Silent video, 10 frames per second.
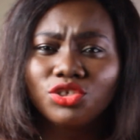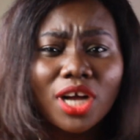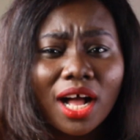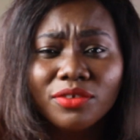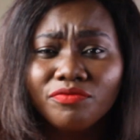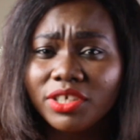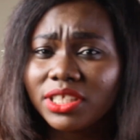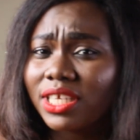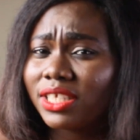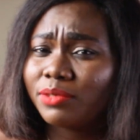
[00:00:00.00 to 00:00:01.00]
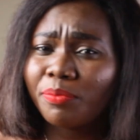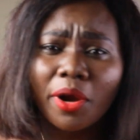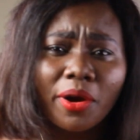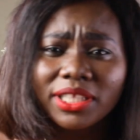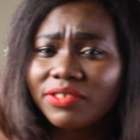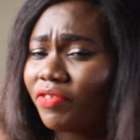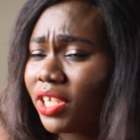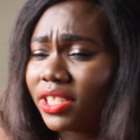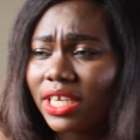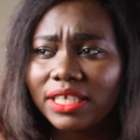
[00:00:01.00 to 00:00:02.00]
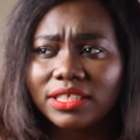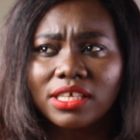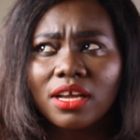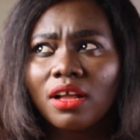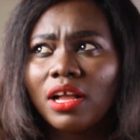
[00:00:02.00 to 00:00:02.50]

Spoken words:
child visas, parent visas,